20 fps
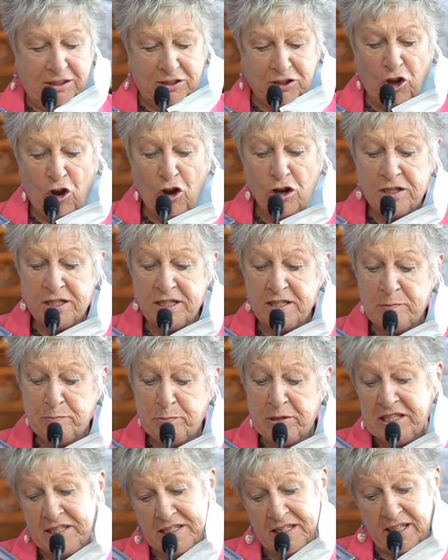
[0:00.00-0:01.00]
God is
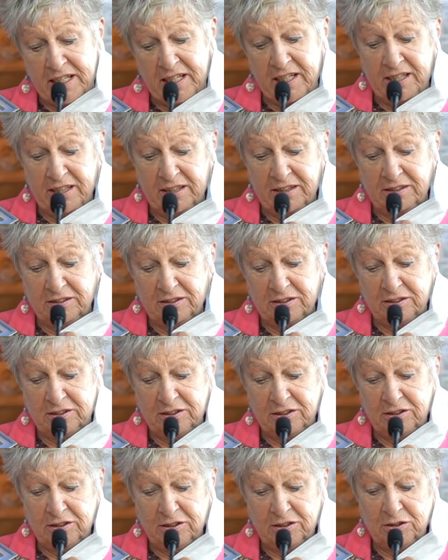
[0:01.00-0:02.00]
busy.
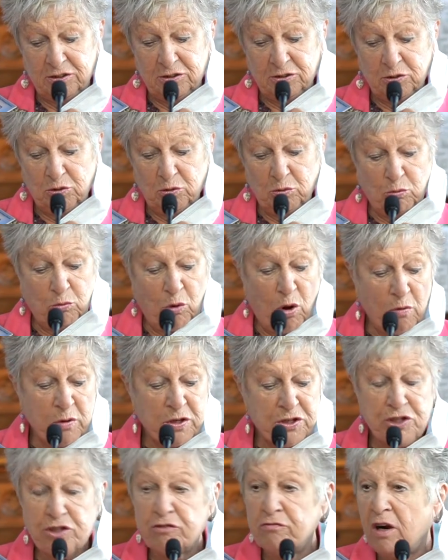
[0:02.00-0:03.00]
What
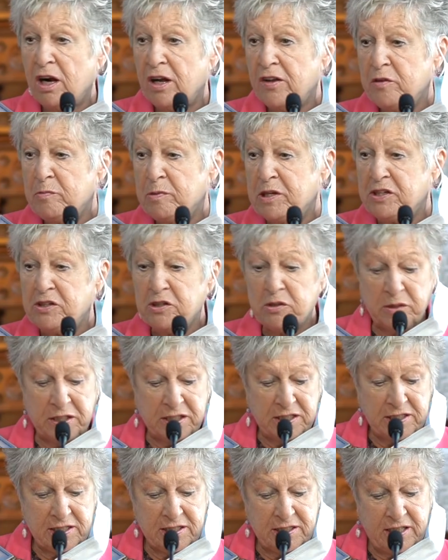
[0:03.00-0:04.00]
would you rather be
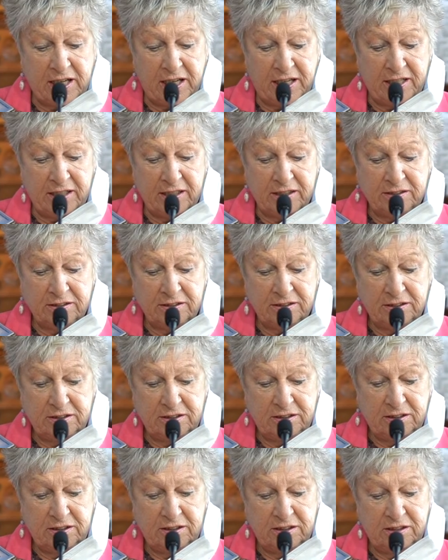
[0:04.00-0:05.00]
doing today?
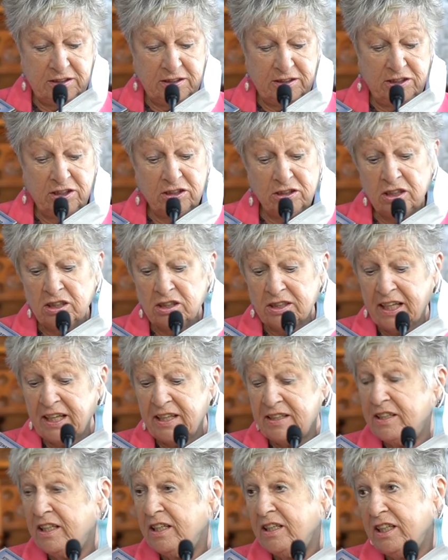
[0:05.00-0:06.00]
You're not
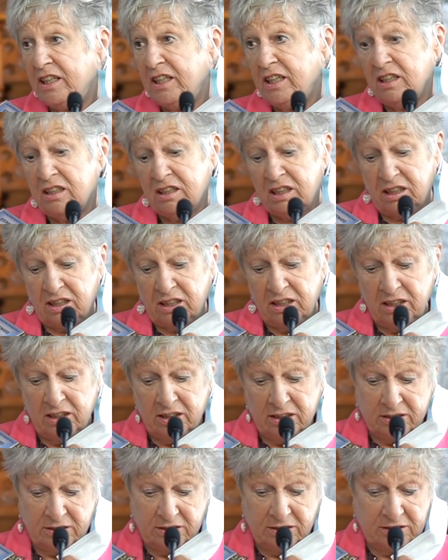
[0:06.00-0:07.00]
getting any younger.
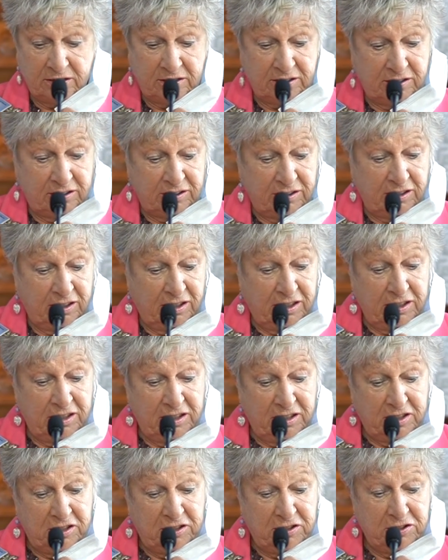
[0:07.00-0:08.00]

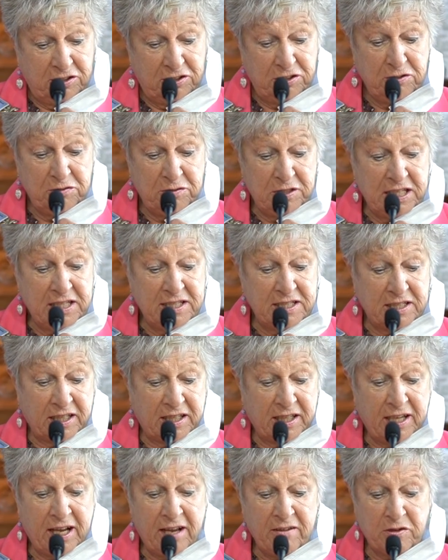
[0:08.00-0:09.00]
You need to
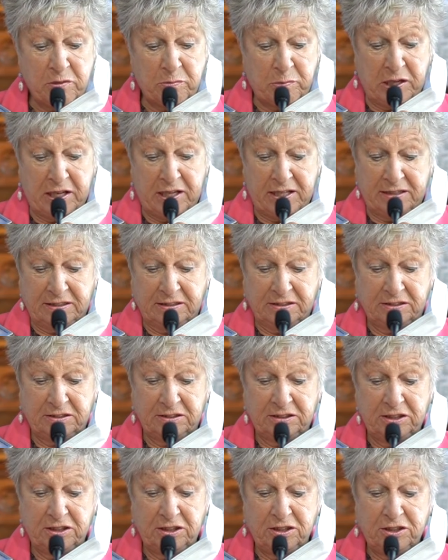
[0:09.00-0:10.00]
get out a bit.
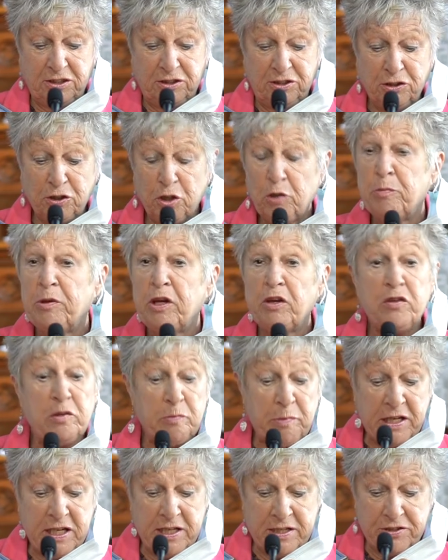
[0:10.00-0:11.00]
You could be on
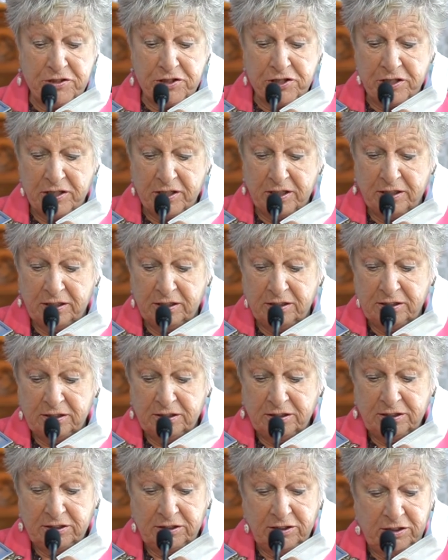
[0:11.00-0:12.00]
the beach.
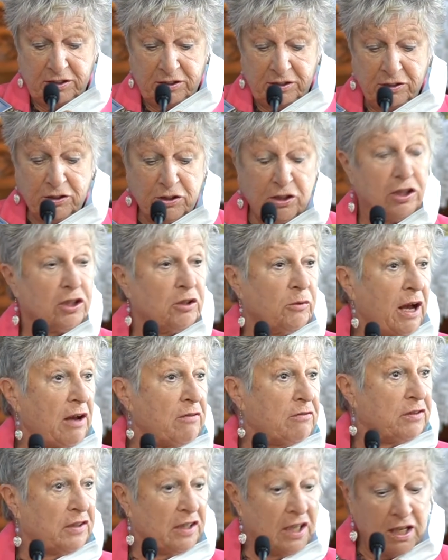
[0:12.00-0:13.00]
You could go
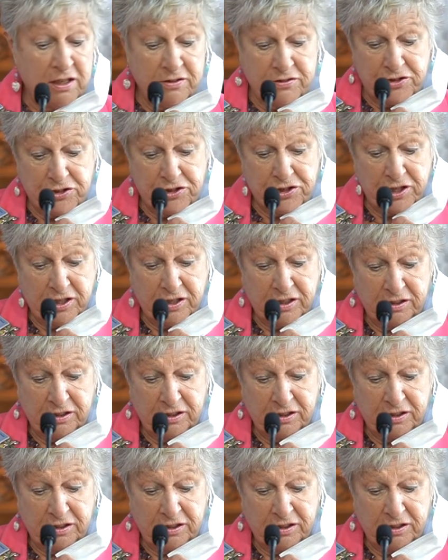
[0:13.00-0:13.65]
out for lunch.